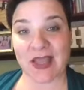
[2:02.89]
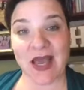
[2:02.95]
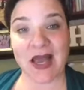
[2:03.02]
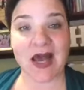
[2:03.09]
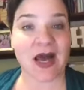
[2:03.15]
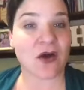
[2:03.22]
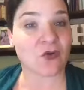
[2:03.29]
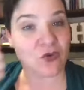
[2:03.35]

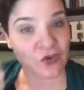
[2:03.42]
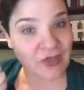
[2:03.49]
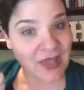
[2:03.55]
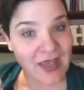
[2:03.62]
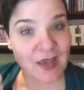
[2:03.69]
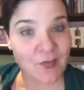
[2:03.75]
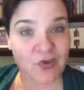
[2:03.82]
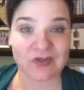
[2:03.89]
car or on your
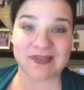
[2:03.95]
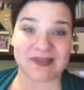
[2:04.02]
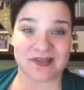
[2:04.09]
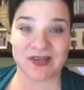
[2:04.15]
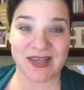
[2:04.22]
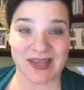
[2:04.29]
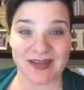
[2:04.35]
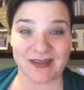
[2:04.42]
AirPods as
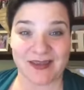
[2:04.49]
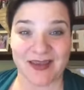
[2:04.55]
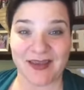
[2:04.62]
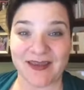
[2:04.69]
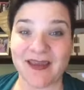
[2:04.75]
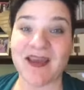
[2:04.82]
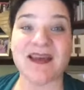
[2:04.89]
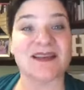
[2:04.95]
you're getting
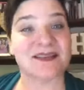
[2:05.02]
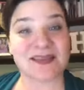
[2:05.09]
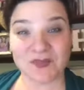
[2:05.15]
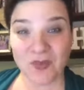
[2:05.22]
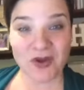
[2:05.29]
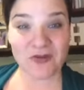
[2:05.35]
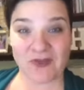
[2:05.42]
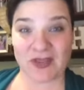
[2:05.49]
there to
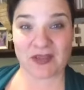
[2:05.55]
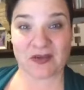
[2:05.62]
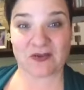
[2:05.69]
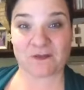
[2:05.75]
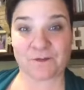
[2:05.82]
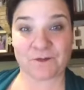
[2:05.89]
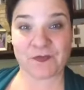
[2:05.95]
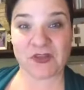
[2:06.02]
motivate you.
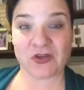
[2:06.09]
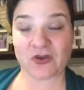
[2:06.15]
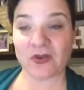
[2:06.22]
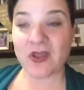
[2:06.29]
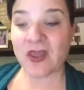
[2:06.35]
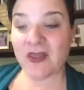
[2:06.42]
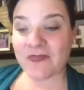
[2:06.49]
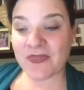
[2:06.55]
You know,
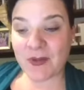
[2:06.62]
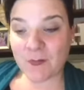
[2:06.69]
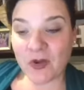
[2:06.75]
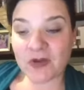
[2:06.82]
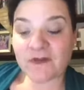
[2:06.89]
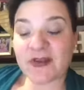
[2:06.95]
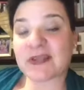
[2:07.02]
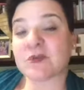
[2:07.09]
that
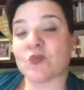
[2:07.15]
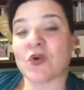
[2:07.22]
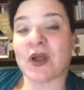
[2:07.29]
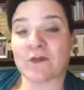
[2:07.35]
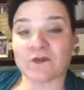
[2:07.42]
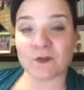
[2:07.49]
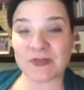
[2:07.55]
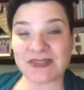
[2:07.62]
motivation will
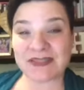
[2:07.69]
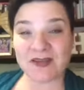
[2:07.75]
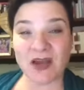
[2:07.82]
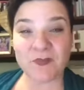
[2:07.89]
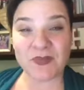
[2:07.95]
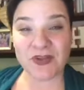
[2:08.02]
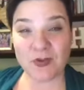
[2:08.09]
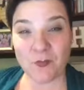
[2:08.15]
come from
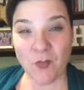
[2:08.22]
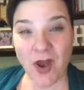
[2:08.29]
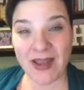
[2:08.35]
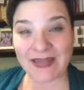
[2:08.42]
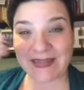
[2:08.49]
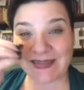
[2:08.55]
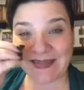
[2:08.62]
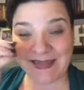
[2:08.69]
inside, but you
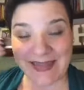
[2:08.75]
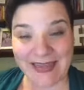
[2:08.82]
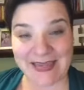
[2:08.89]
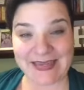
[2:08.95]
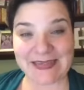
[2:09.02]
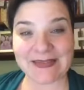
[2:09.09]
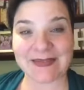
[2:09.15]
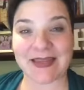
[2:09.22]
might
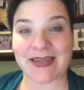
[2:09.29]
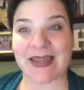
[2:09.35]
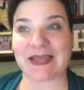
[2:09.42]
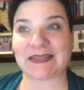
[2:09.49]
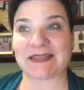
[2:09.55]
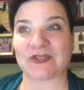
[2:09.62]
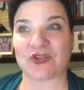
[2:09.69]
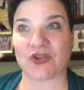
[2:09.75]
need that
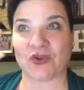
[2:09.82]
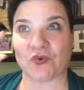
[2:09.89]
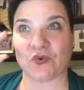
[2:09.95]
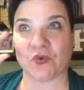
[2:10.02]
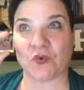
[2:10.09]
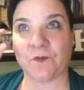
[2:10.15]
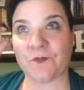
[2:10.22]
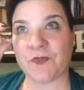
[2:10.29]

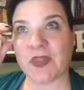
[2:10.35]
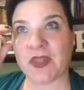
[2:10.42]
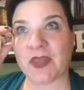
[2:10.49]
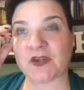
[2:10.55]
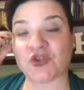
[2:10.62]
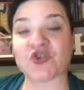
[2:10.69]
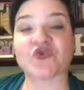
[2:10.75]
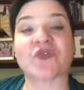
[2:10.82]
external
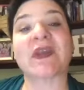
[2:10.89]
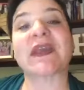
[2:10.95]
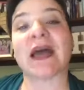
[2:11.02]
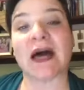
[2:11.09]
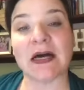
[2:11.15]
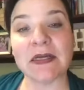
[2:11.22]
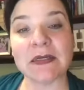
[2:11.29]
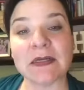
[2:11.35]

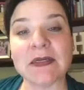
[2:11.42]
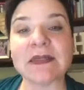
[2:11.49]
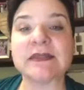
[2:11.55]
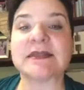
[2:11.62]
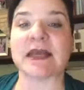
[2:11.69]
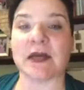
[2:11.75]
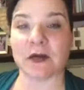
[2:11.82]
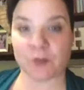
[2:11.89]
trigger
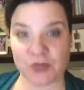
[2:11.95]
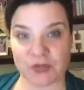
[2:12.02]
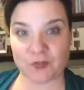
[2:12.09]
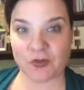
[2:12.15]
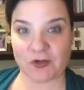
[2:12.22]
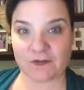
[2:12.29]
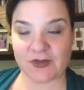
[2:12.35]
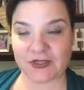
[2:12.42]
to help with the
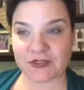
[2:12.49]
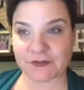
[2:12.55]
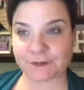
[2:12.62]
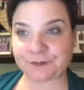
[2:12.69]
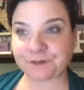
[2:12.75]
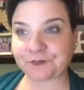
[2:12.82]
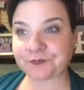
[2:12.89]
motivation.